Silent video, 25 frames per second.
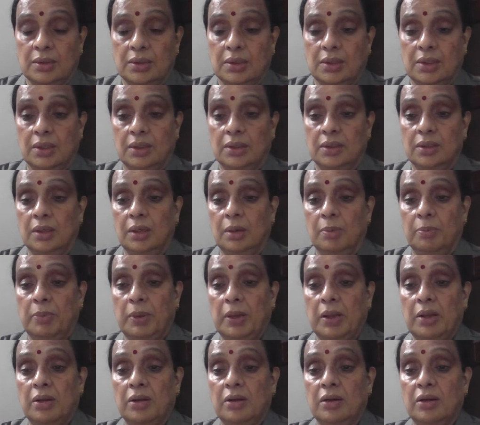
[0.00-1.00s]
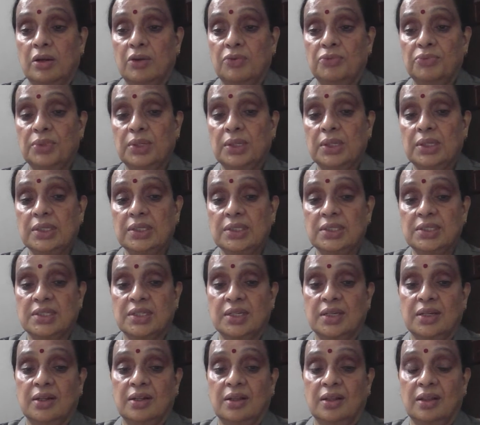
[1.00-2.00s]
third paragraph will
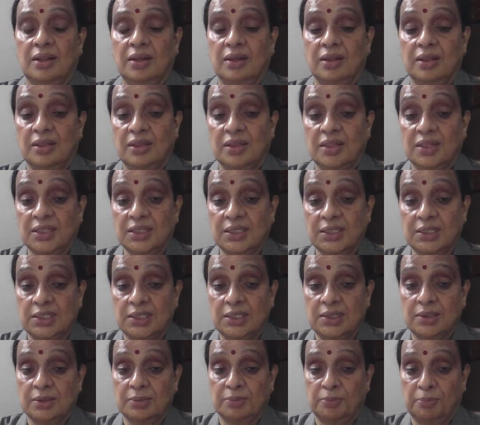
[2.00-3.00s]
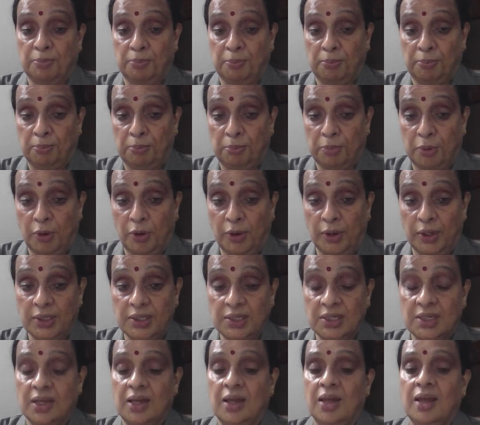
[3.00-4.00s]
contain the third
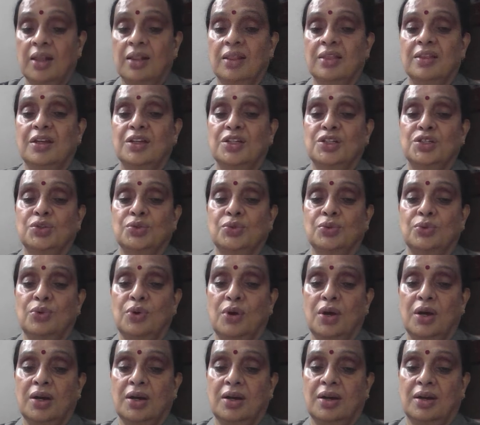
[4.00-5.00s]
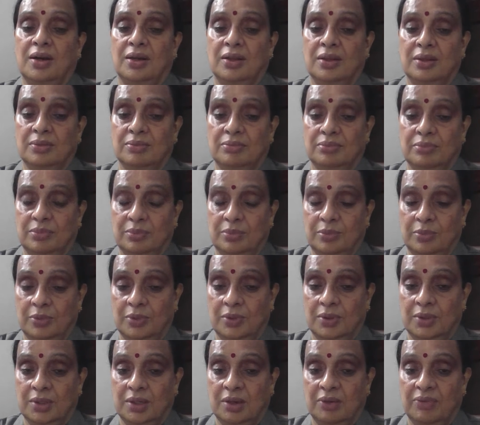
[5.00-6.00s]
point that you are
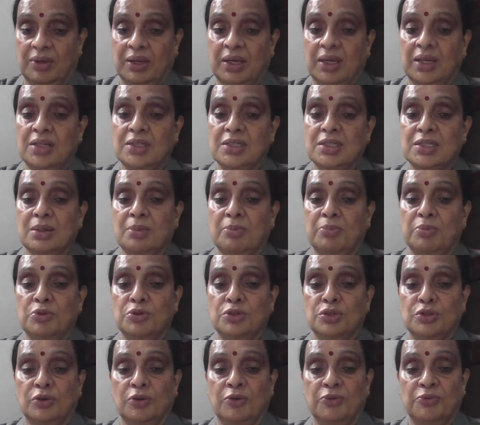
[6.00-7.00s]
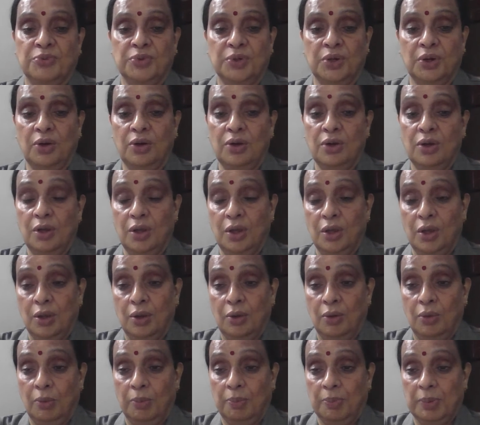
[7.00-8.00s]
giving in support of your
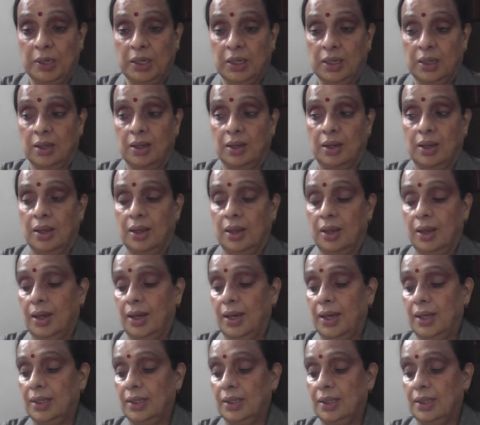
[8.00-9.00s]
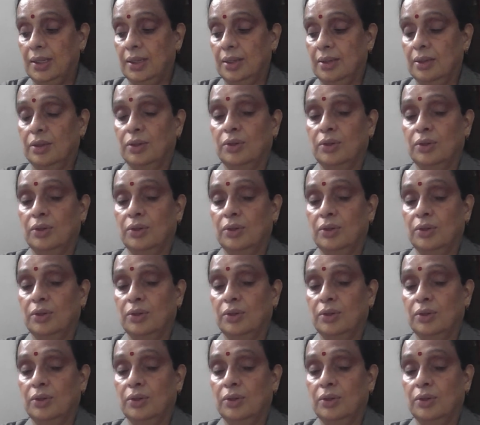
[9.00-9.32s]
opinion, and then